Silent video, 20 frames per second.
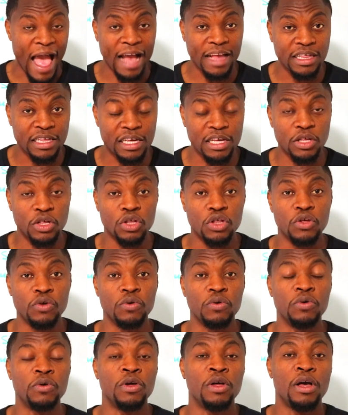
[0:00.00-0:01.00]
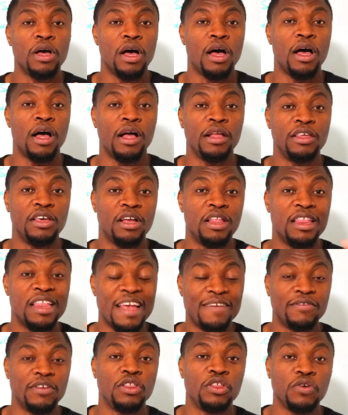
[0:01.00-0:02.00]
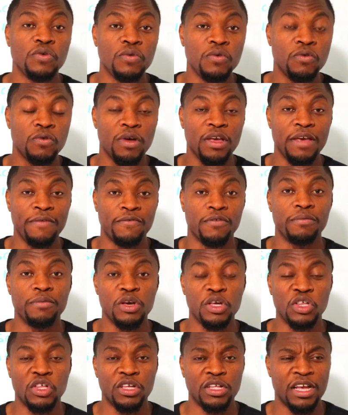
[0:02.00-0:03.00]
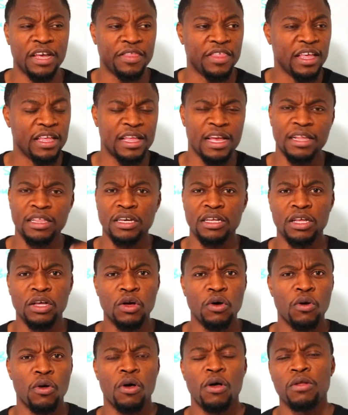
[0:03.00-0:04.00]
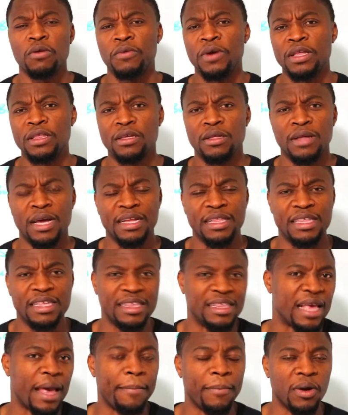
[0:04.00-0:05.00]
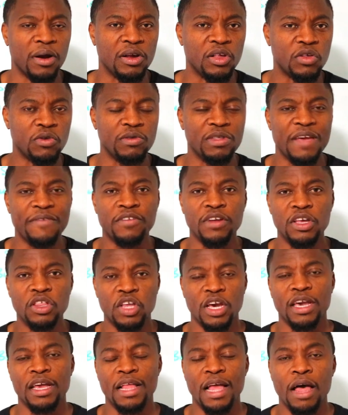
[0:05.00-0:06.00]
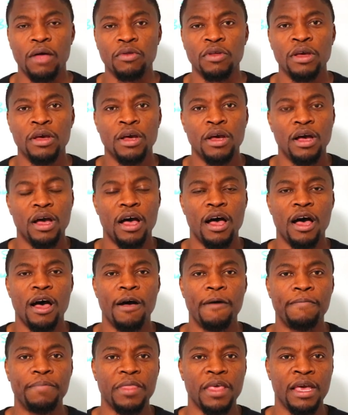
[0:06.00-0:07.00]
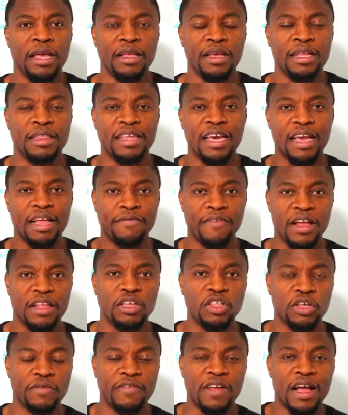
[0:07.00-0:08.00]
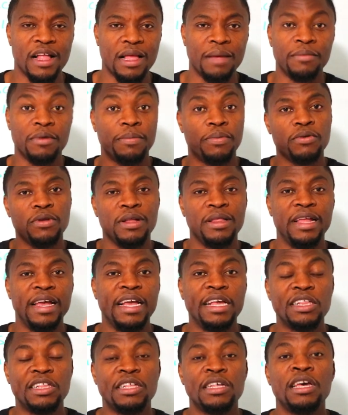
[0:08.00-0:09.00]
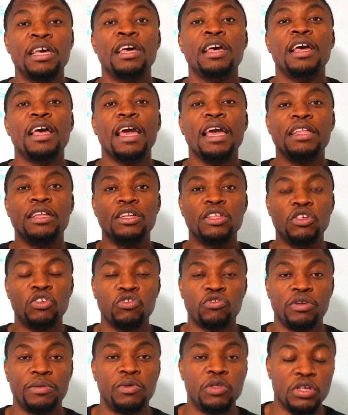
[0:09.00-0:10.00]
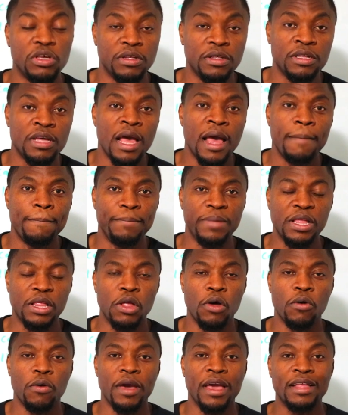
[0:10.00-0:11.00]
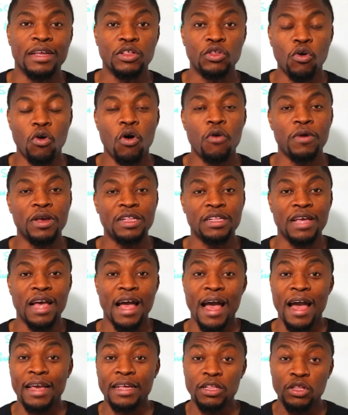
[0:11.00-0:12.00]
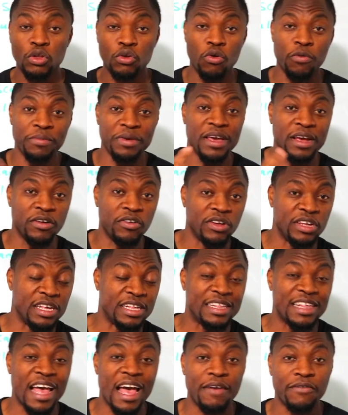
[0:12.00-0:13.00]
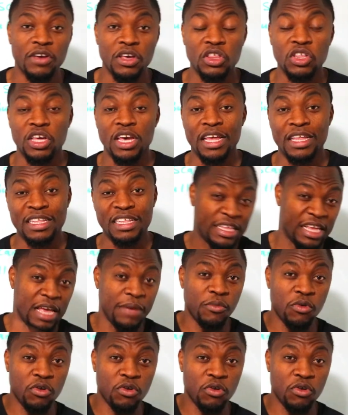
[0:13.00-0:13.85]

access to uh, their level two information. I think that's going to go all the way to like December. So definitely check it out um, and, and take advantage of that. I'm going to put the links in the description below. And as always, guys, don't be a greedy savage and stay